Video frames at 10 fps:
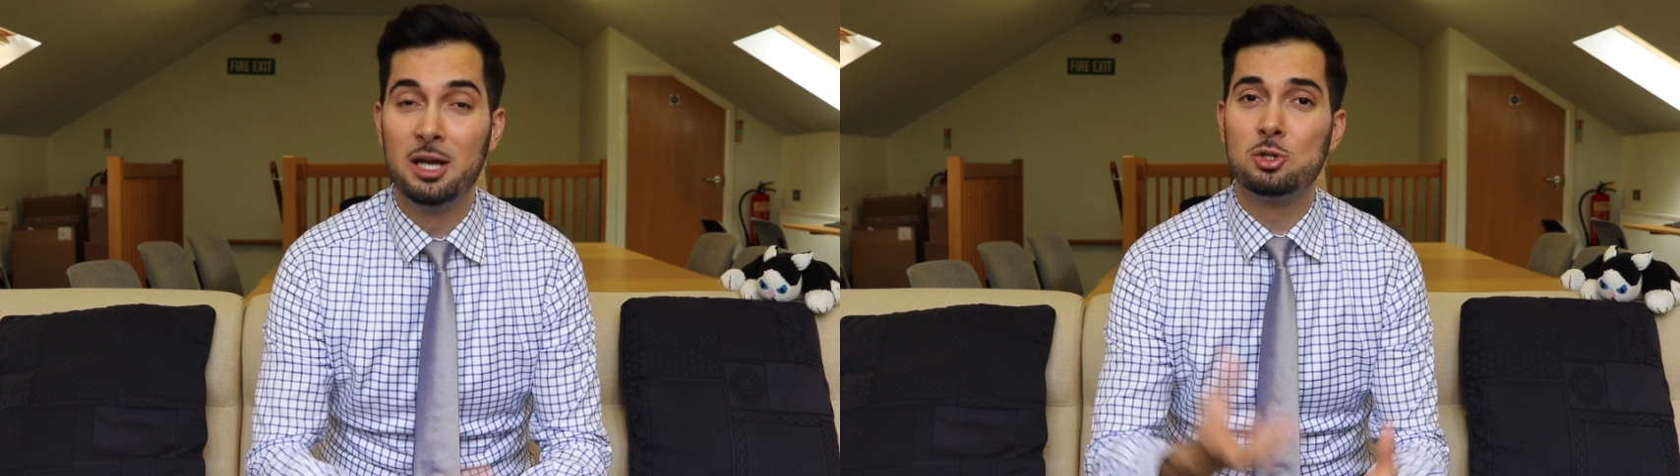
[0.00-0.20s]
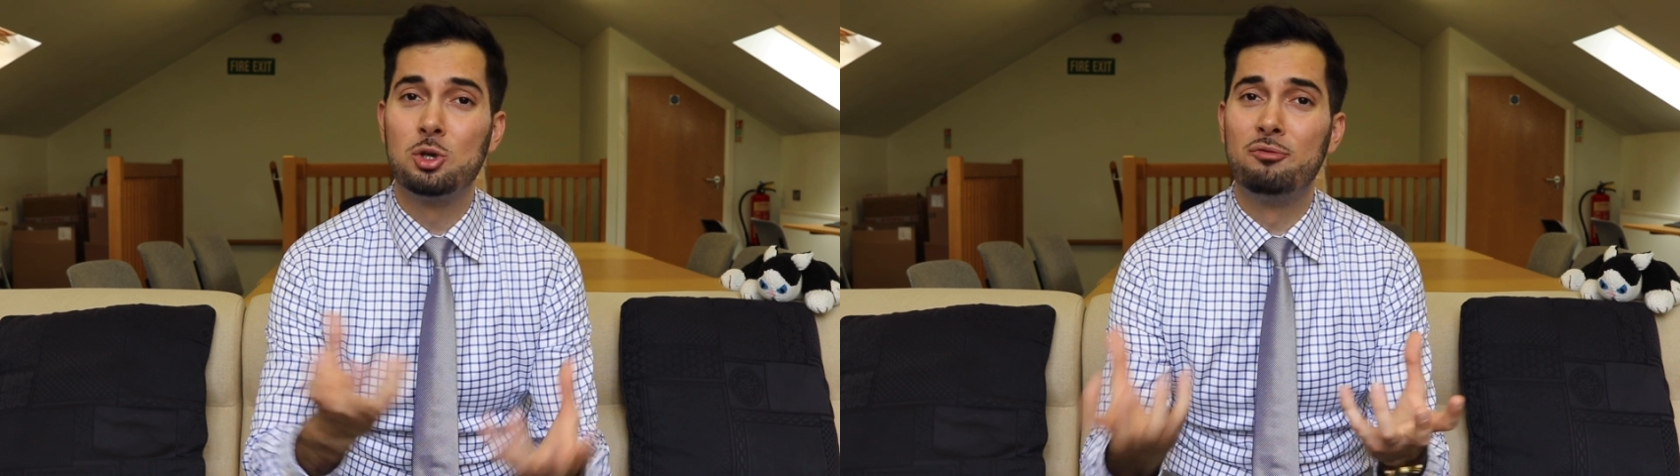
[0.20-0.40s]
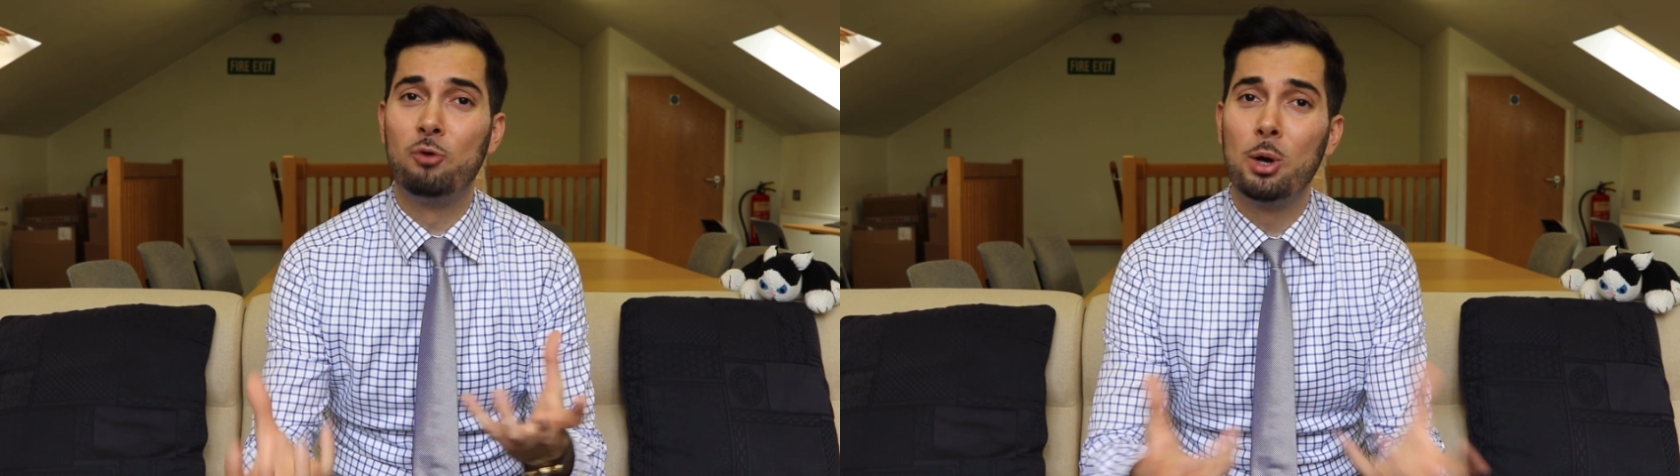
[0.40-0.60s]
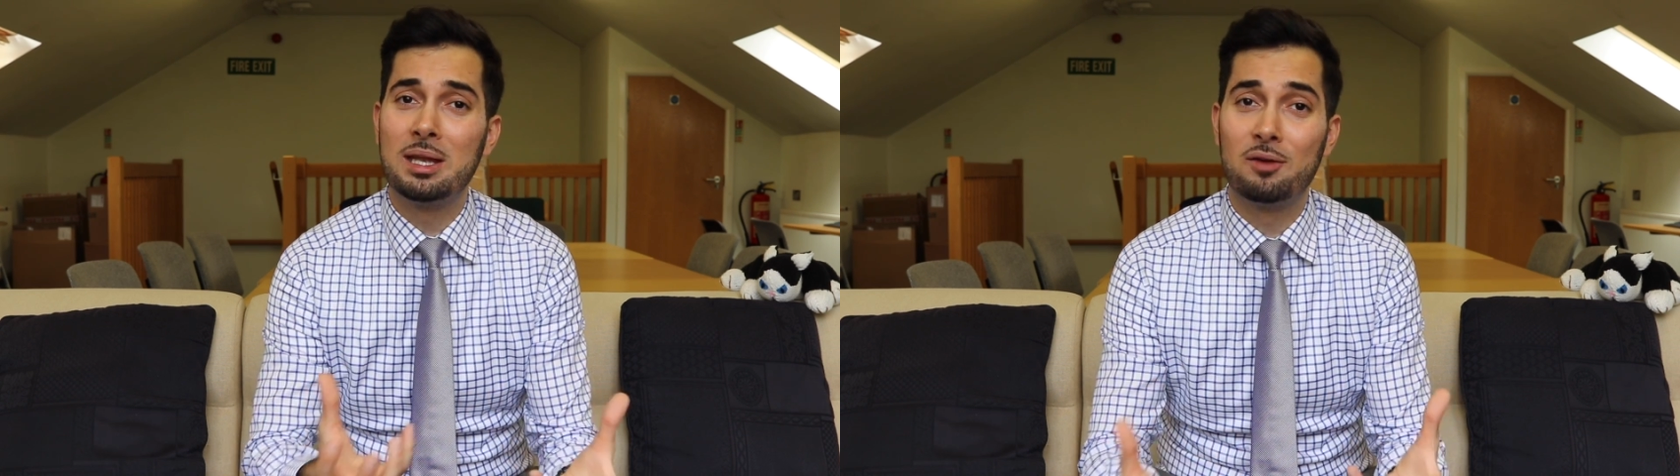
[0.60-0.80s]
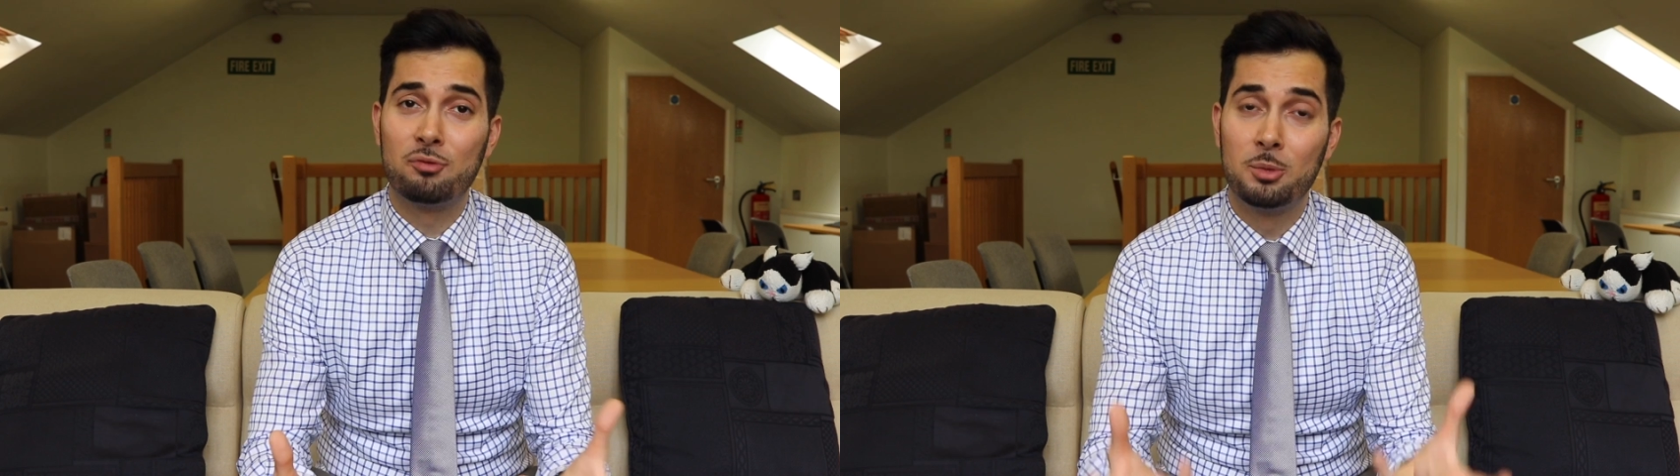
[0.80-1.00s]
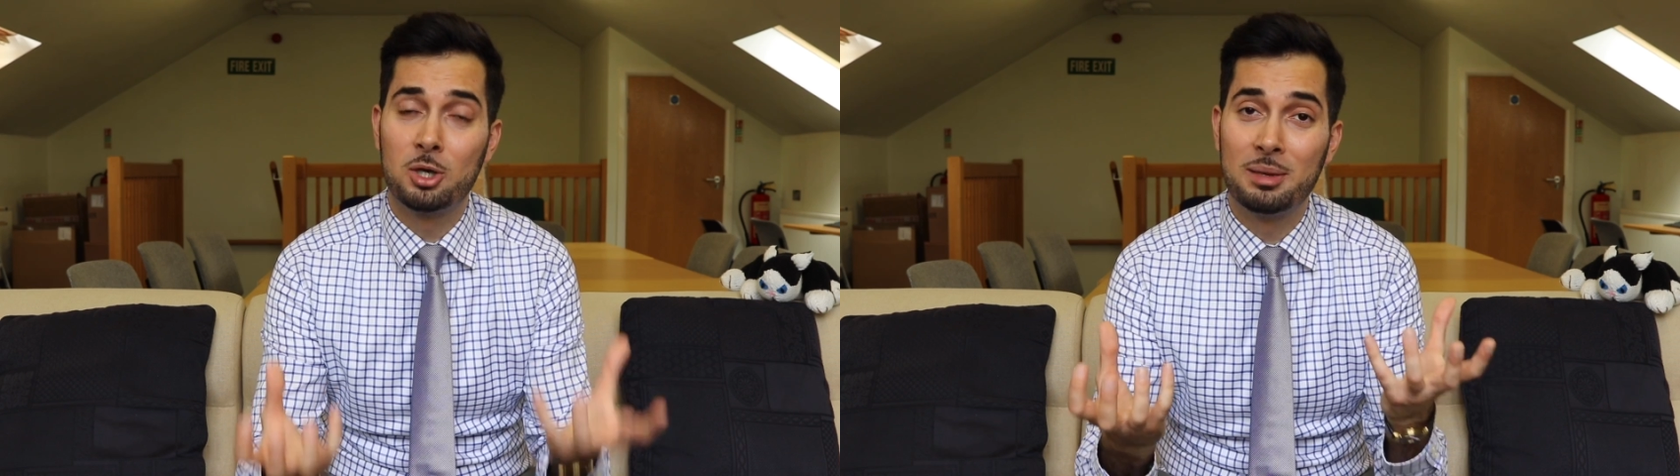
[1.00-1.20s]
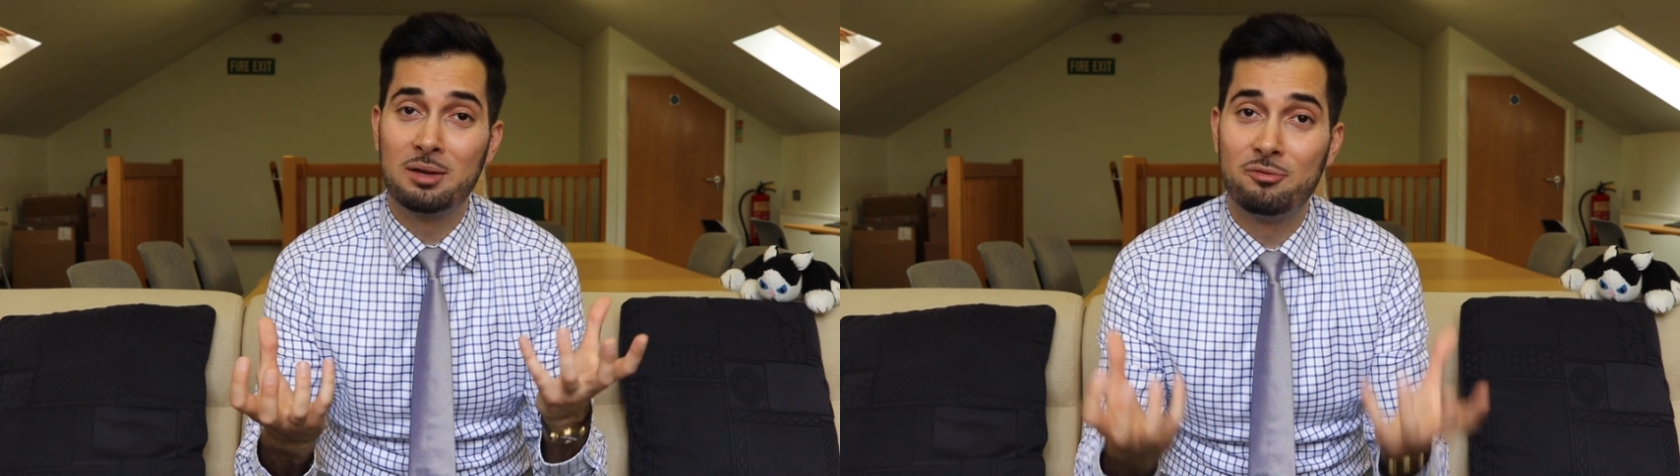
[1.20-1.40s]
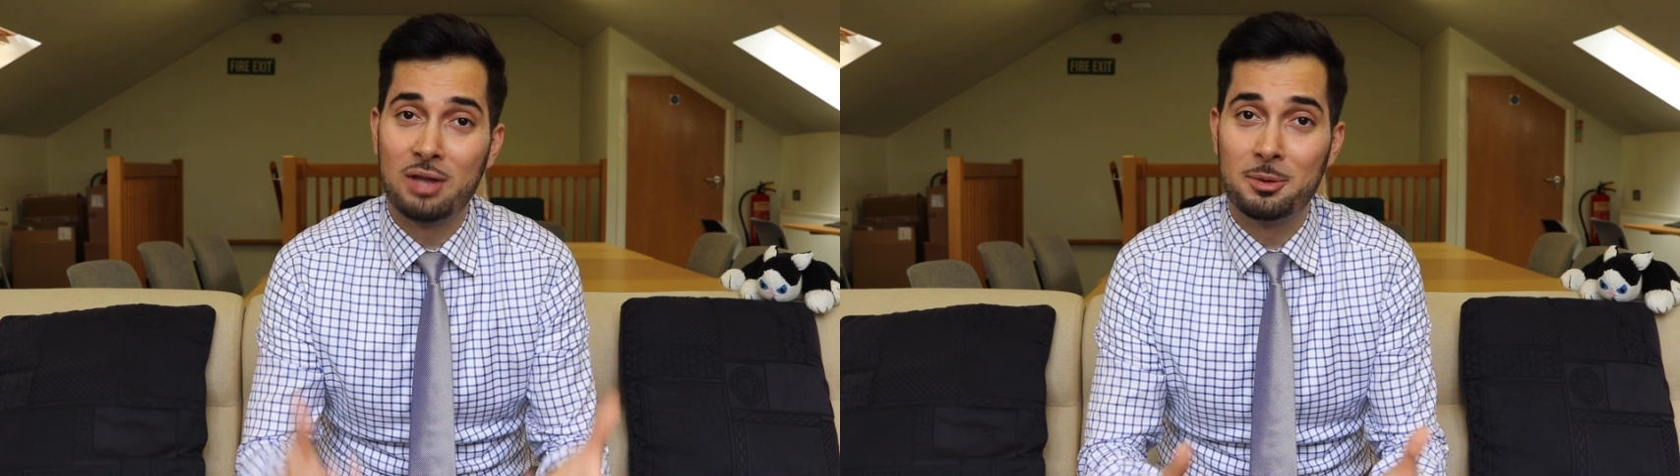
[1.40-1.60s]
to avoid it from becoming
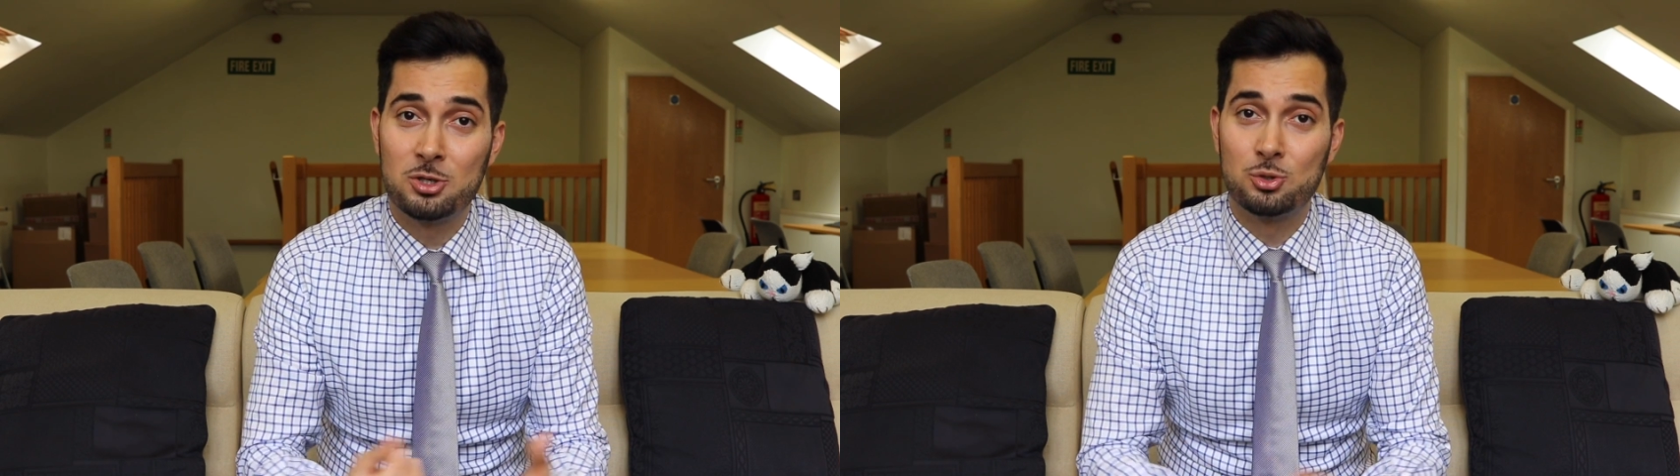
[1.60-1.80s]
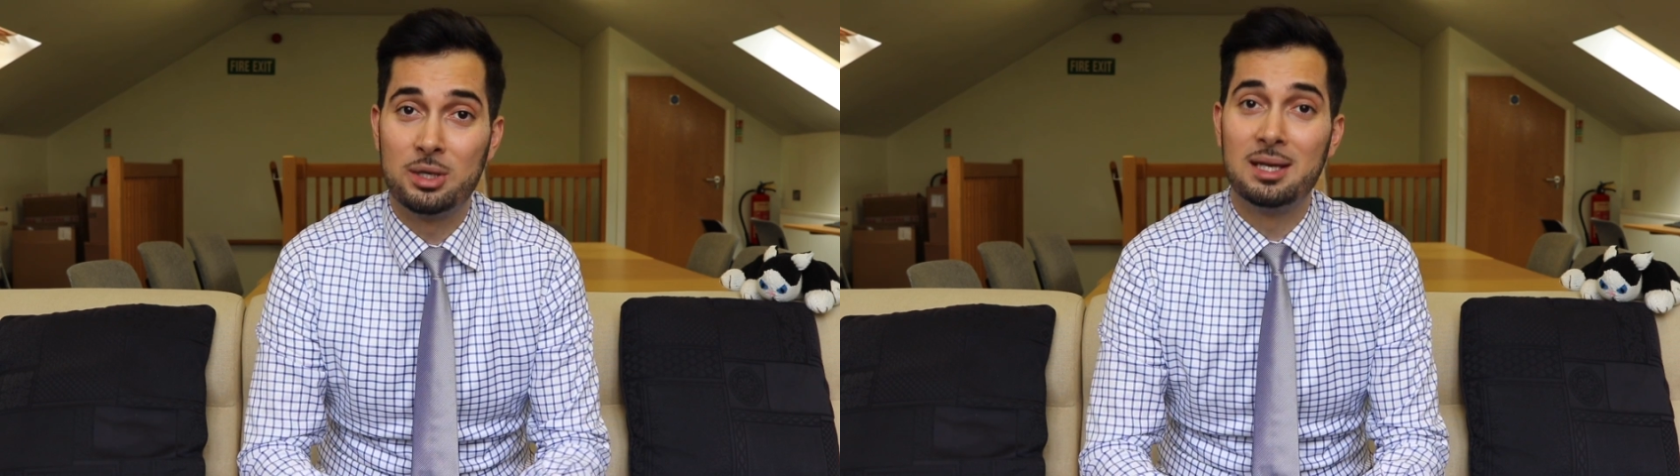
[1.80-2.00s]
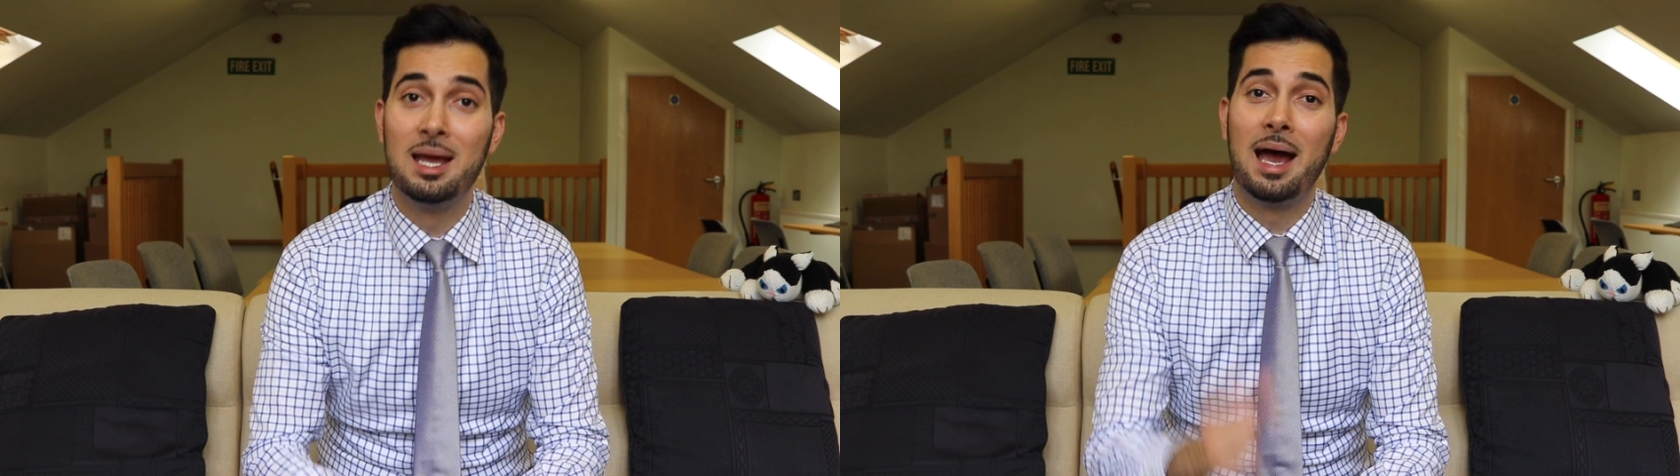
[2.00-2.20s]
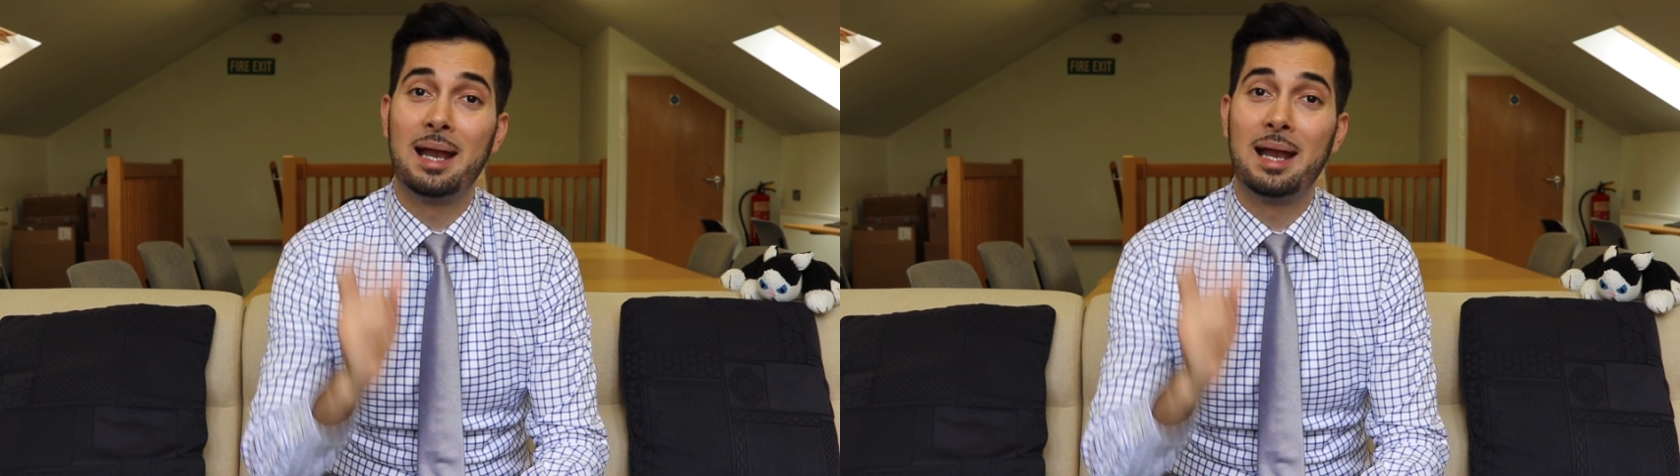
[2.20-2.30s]
inflammatory